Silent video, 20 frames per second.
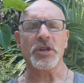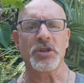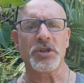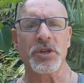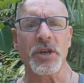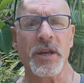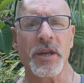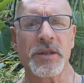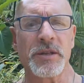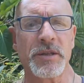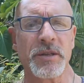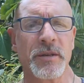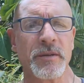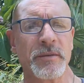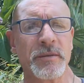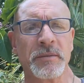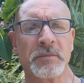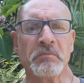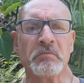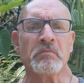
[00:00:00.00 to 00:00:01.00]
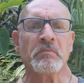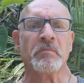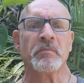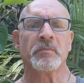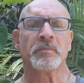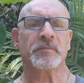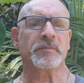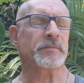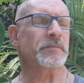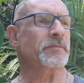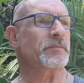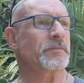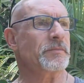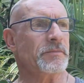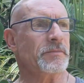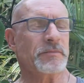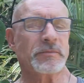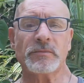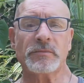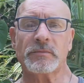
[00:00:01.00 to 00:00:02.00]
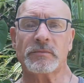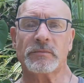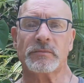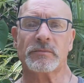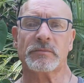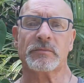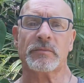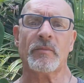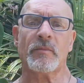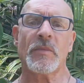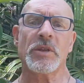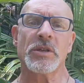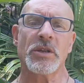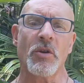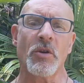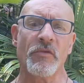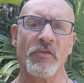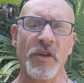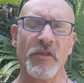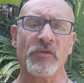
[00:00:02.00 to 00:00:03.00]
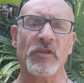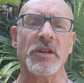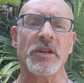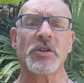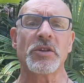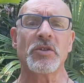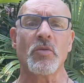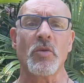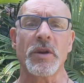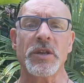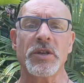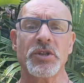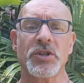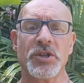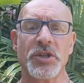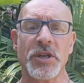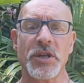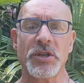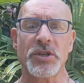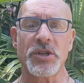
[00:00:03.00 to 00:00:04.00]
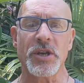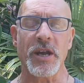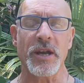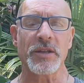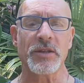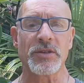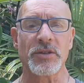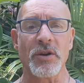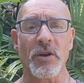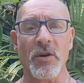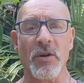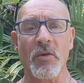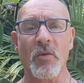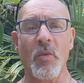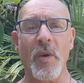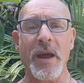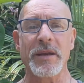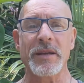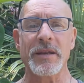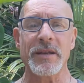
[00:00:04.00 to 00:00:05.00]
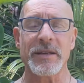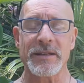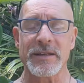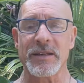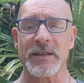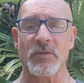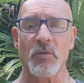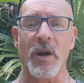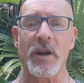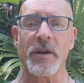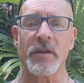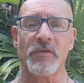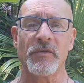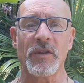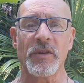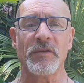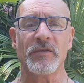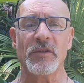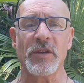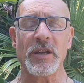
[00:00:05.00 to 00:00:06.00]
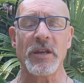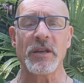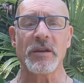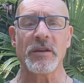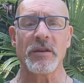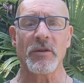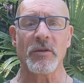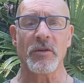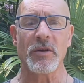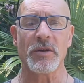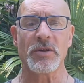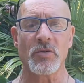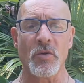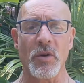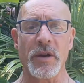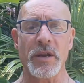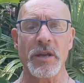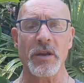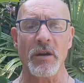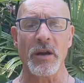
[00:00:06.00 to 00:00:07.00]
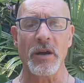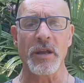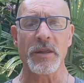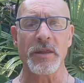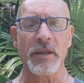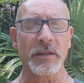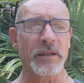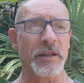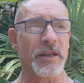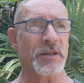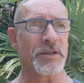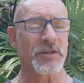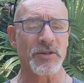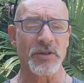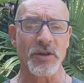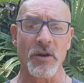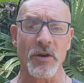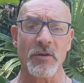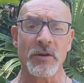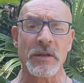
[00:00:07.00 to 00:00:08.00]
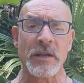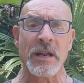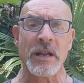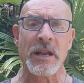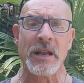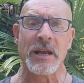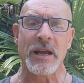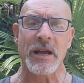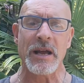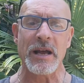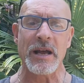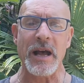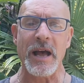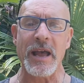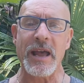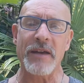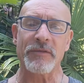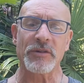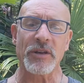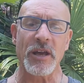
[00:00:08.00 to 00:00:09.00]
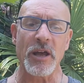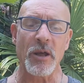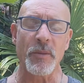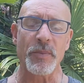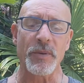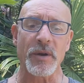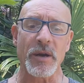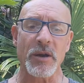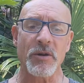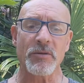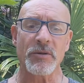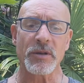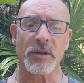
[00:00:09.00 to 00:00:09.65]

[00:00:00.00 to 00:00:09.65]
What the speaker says: You get to see a bit of the garden, but not all of the garden. 15 to 20 She Sheds. So Wendy's is one of 15 or 20 on the list. So I have to help her out.